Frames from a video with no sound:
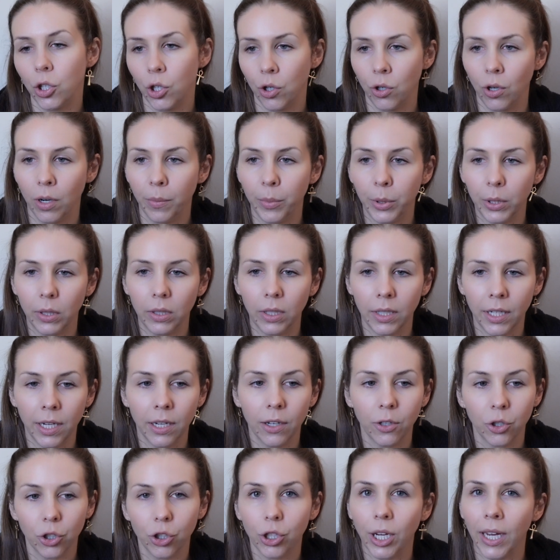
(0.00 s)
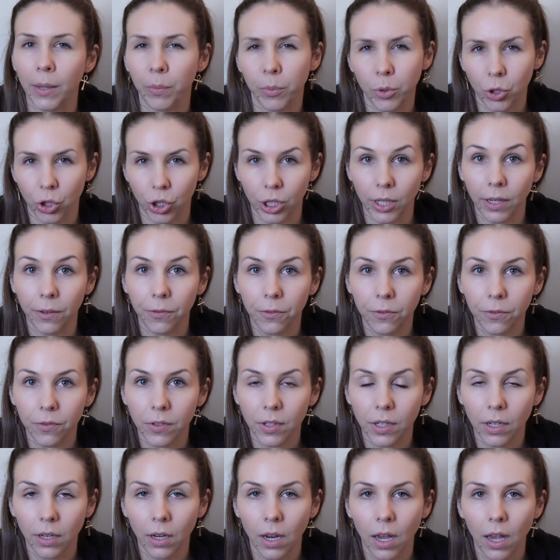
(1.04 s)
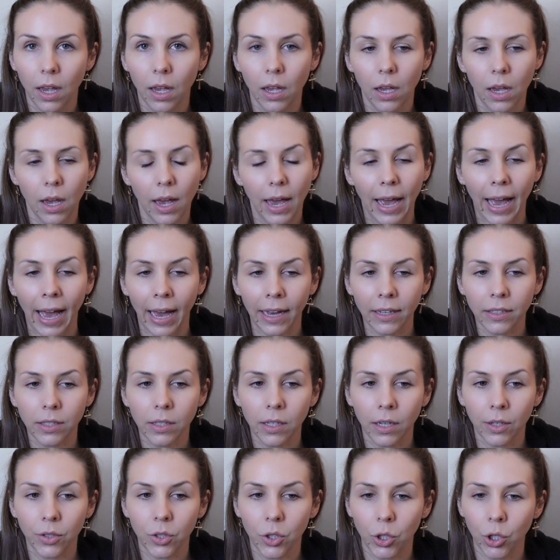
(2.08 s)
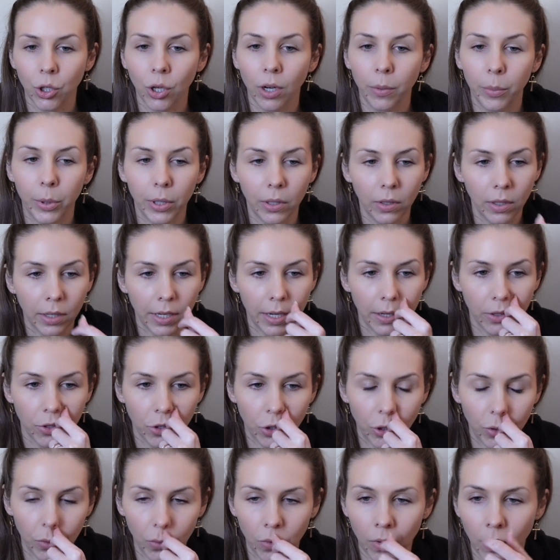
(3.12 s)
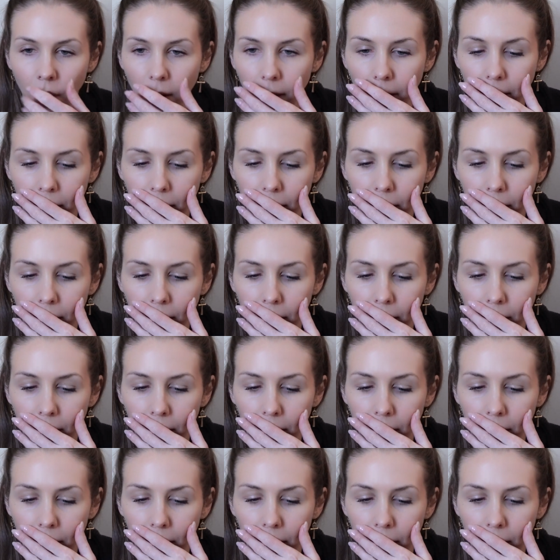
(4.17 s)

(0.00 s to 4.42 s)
your ability to shape shift, access your ability to,